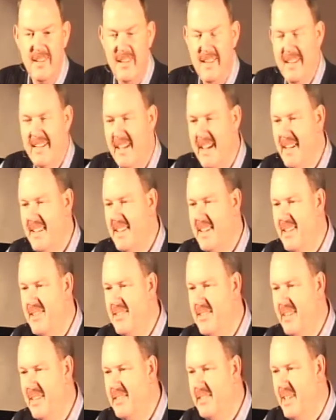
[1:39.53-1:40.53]
in
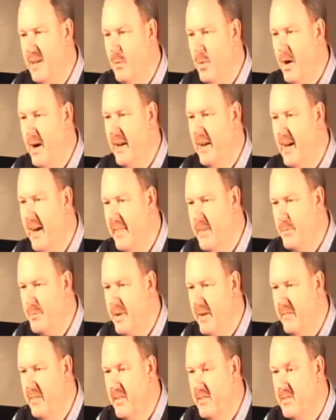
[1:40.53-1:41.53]
1961, had the
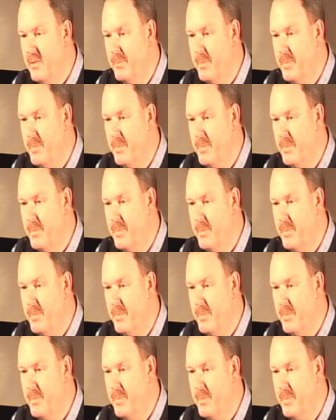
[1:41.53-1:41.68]
privilege